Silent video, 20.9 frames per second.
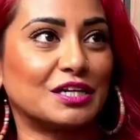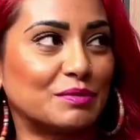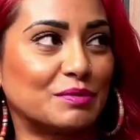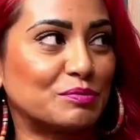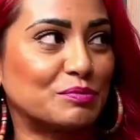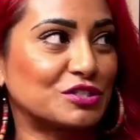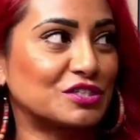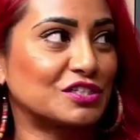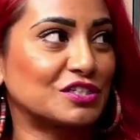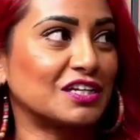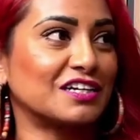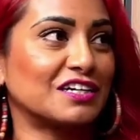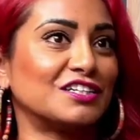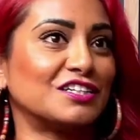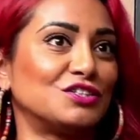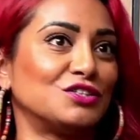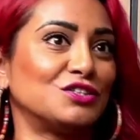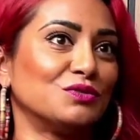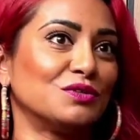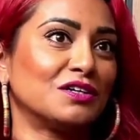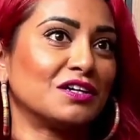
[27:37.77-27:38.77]
person not going to
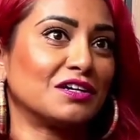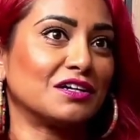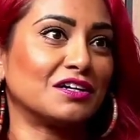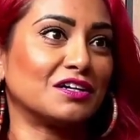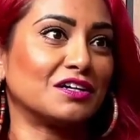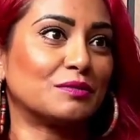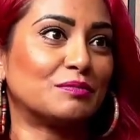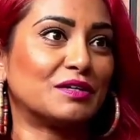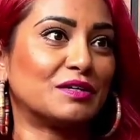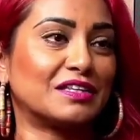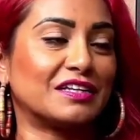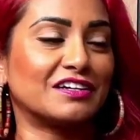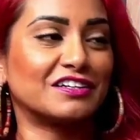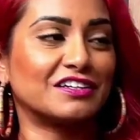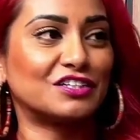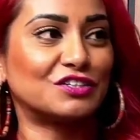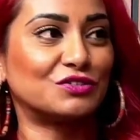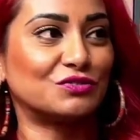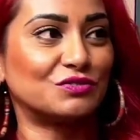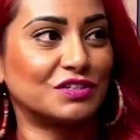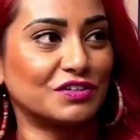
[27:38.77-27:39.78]
do Garba. They're going
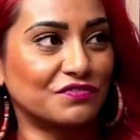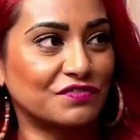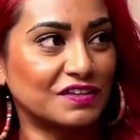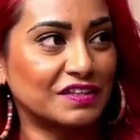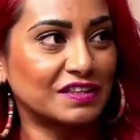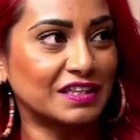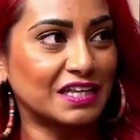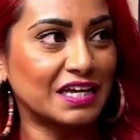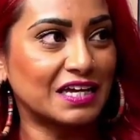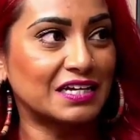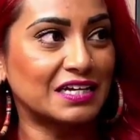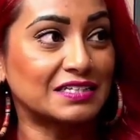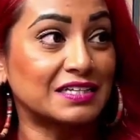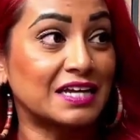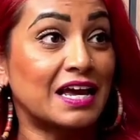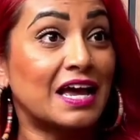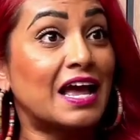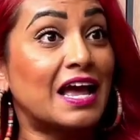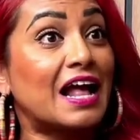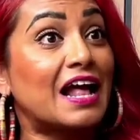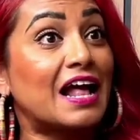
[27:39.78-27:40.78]
to do different things.
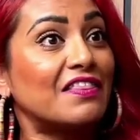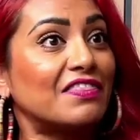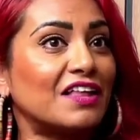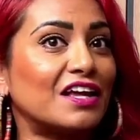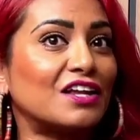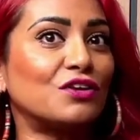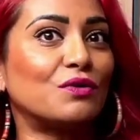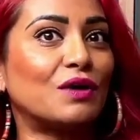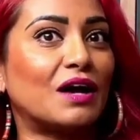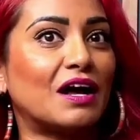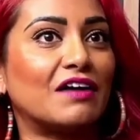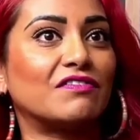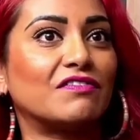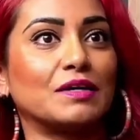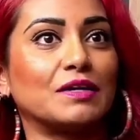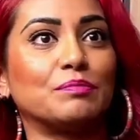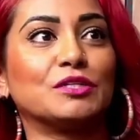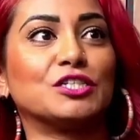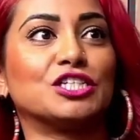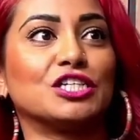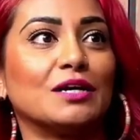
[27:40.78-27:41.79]
And then you have
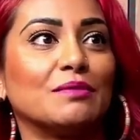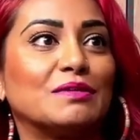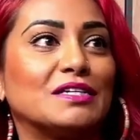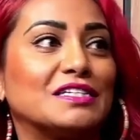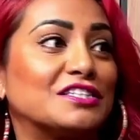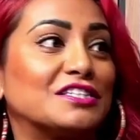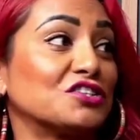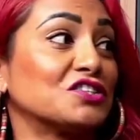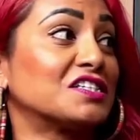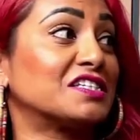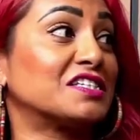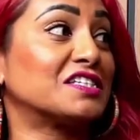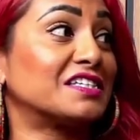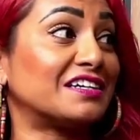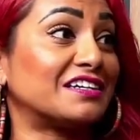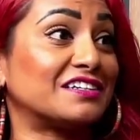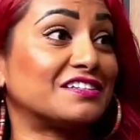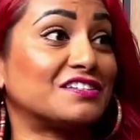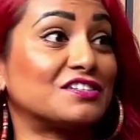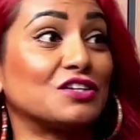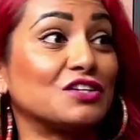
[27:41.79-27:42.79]
like Punjabis, they're
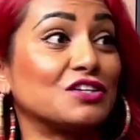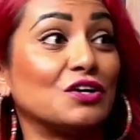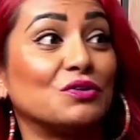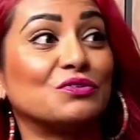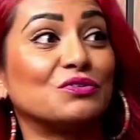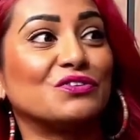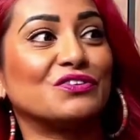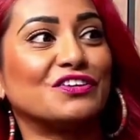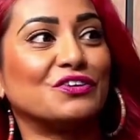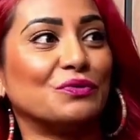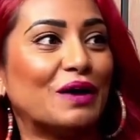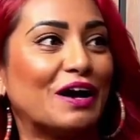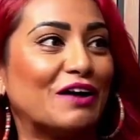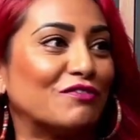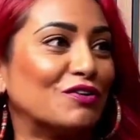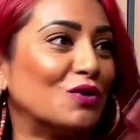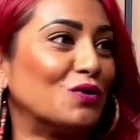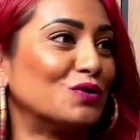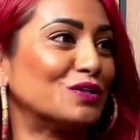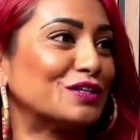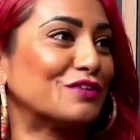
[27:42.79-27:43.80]
Sikhs. So you have
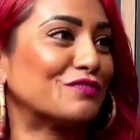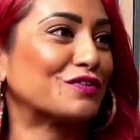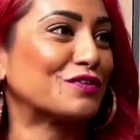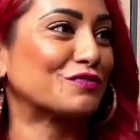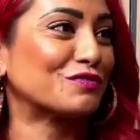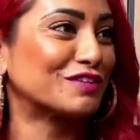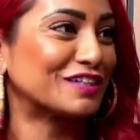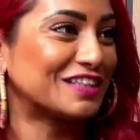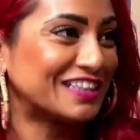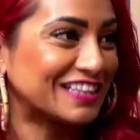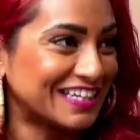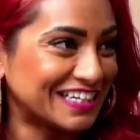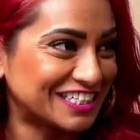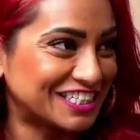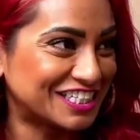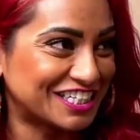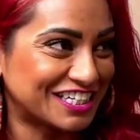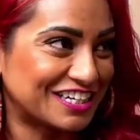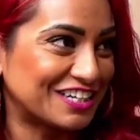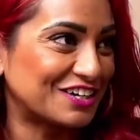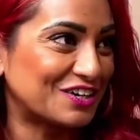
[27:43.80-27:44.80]
a whole different
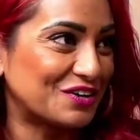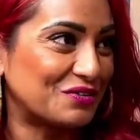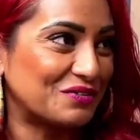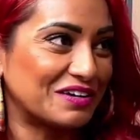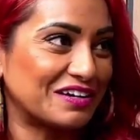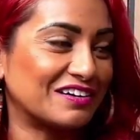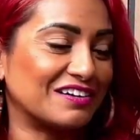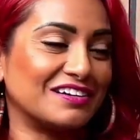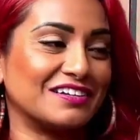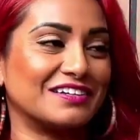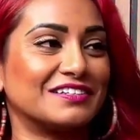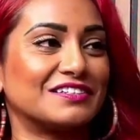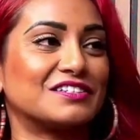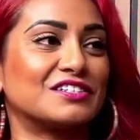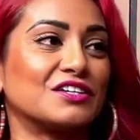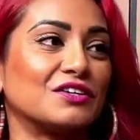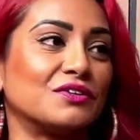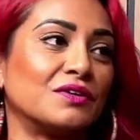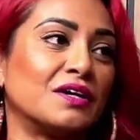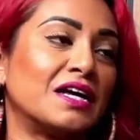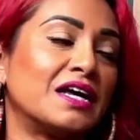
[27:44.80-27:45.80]
religion going on.
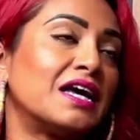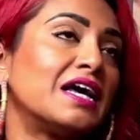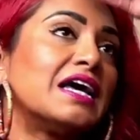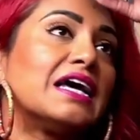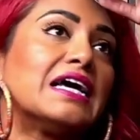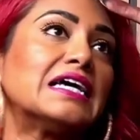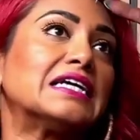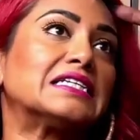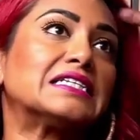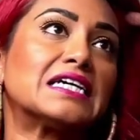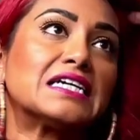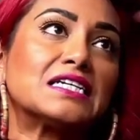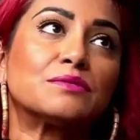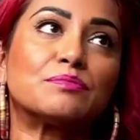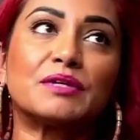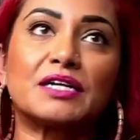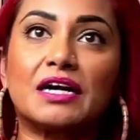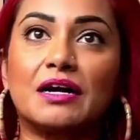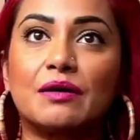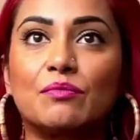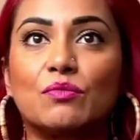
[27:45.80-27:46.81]
So it does
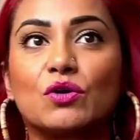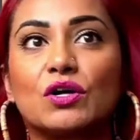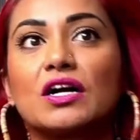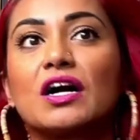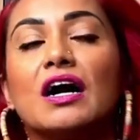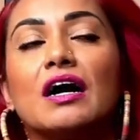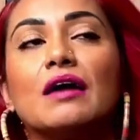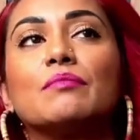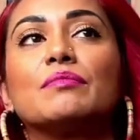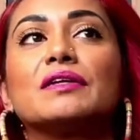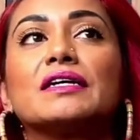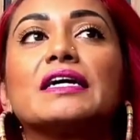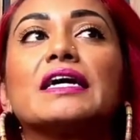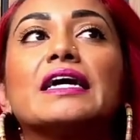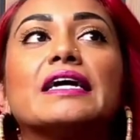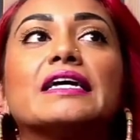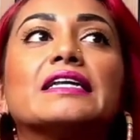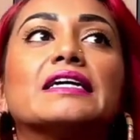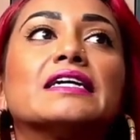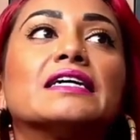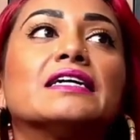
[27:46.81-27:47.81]
become more
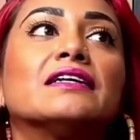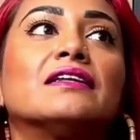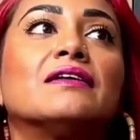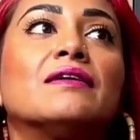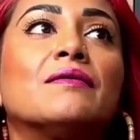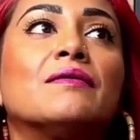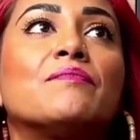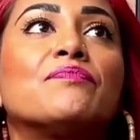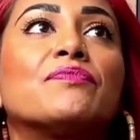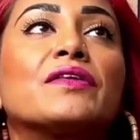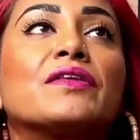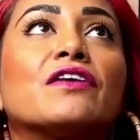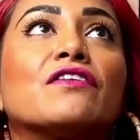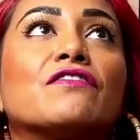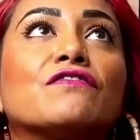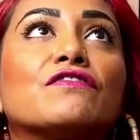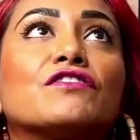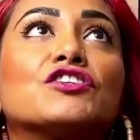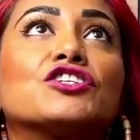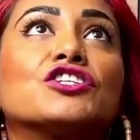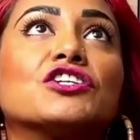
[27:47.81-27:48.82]
complicated
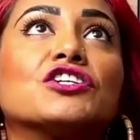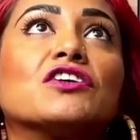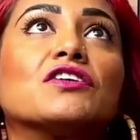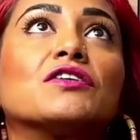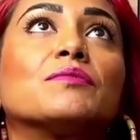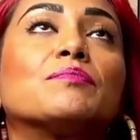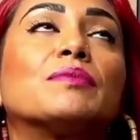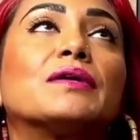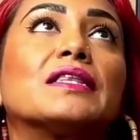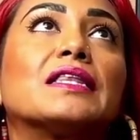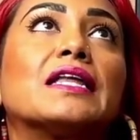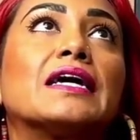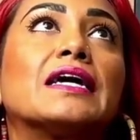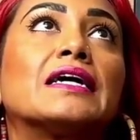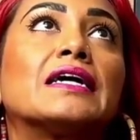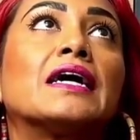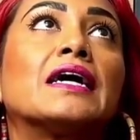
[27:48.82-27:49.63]
for sure. But like,